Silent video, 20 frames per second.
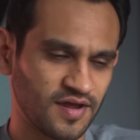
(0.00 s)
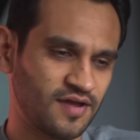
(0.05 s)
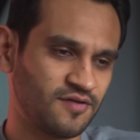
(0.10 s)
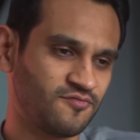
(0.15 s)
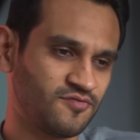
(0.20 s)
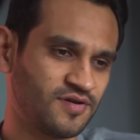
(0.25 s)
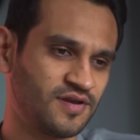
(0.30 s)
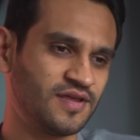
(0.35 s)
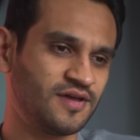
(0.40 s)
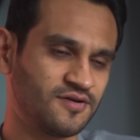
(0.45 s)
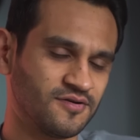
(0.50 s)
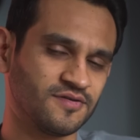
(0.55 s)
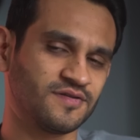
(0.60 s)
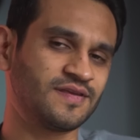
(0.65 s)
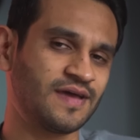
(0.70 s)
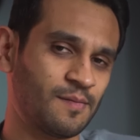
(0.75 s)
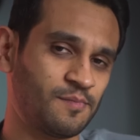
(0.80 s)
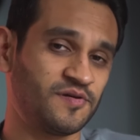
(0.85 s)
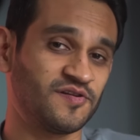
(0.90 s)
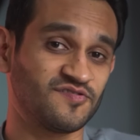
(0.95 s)
a really good
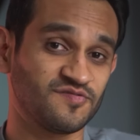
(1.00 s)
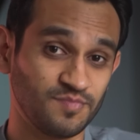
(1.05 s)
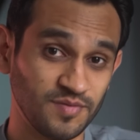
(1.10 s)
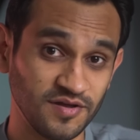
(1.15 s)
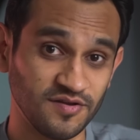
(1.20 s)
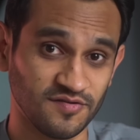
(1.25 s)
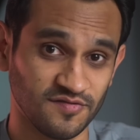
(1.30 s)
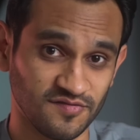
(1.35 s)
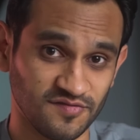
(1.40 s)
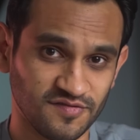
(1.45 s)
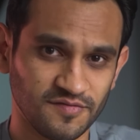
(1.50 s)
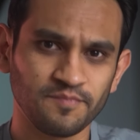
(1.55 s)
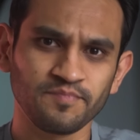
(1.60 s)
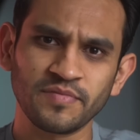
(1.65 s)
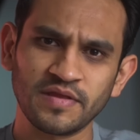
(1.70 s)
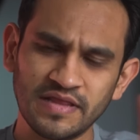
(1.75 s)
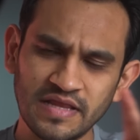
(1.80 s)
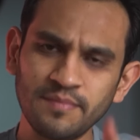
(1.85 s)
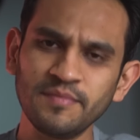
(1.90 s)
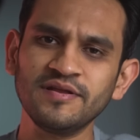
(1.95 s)
tablet experience.
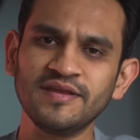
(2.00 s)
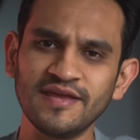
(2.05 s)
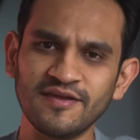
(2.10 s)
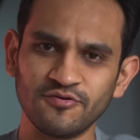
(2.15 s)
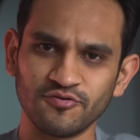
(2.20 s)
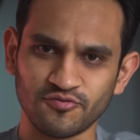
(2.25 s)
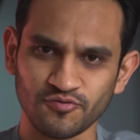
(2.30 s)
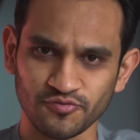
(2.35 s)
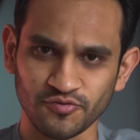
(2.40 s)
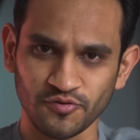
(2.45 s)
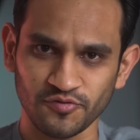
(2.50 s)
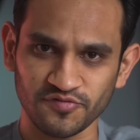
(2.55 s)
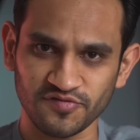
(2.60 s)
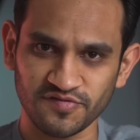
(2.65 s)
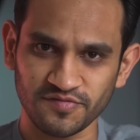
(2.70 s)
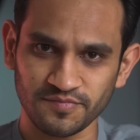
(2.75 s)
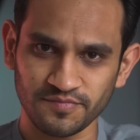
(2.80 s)
Let me take you through those.